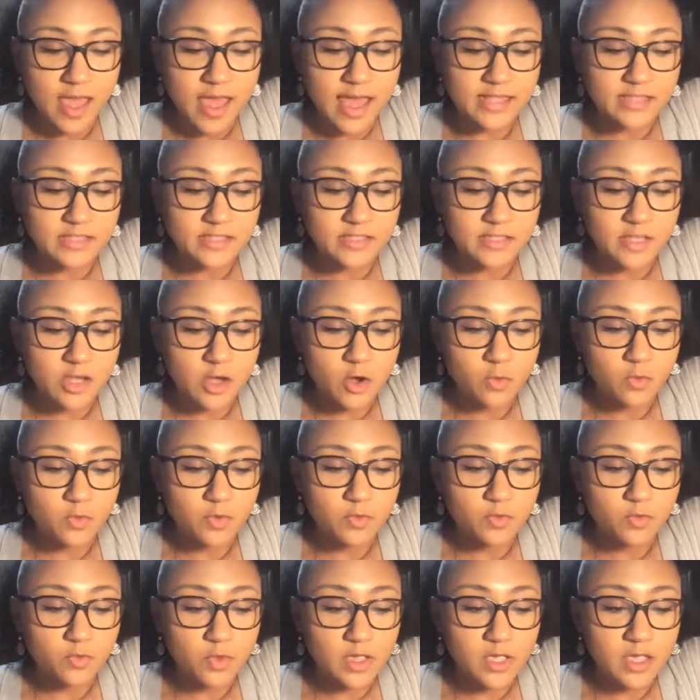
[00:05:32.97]
And so
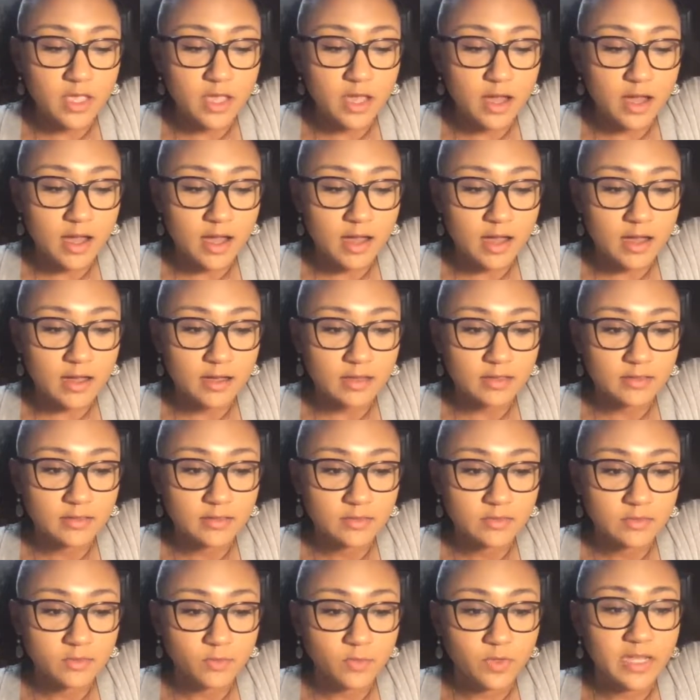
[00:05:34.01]

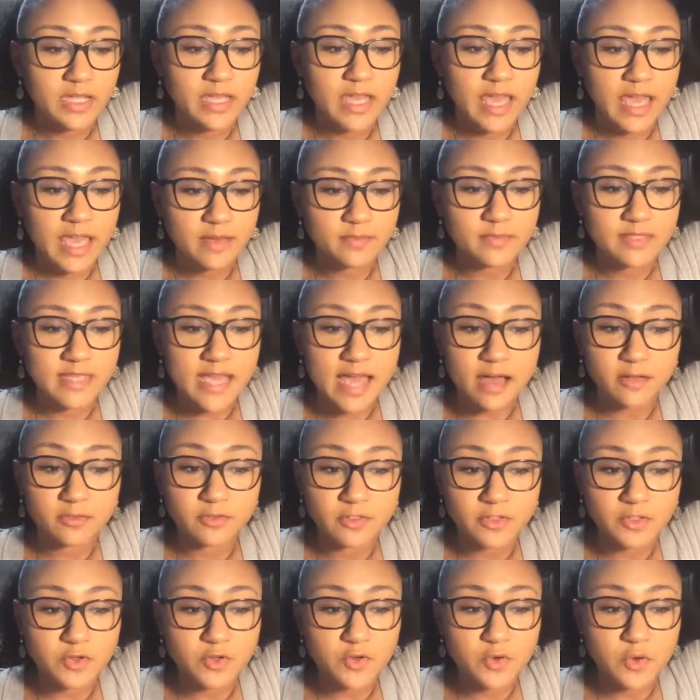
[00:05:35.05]
when it came down
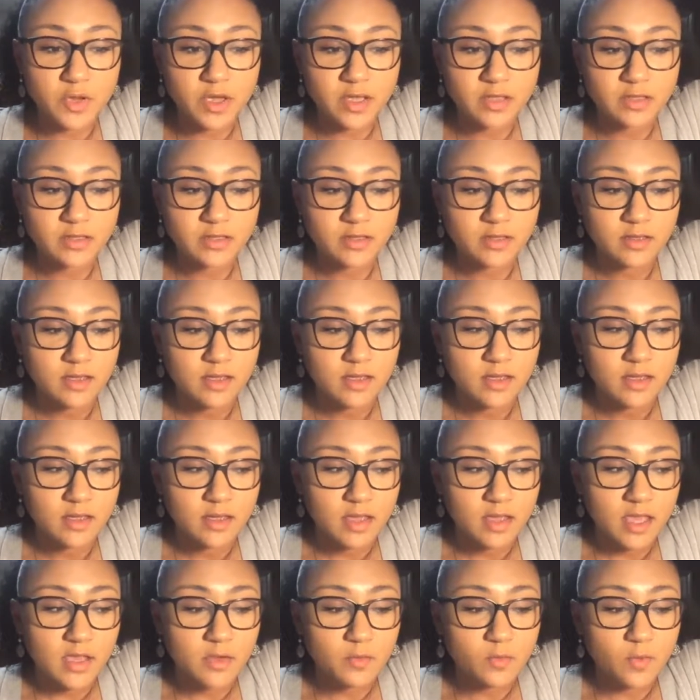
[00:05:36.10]
to it,
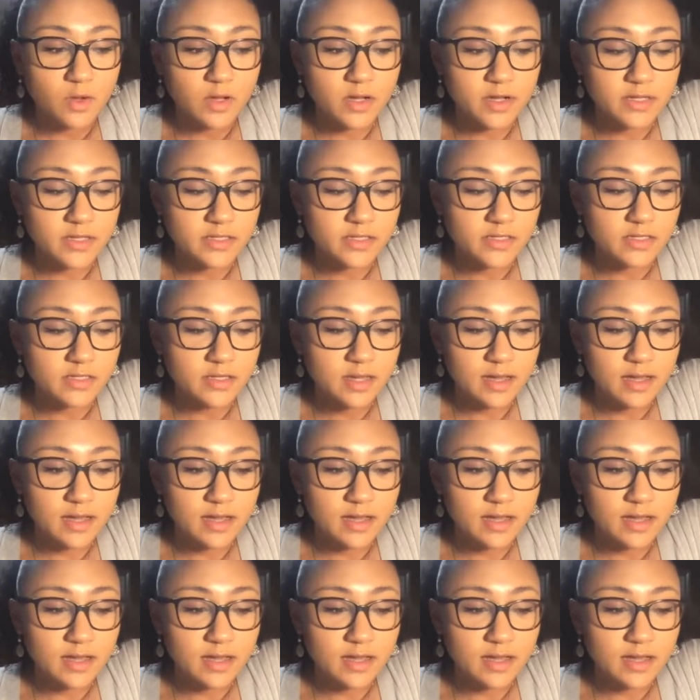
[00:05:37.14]
it was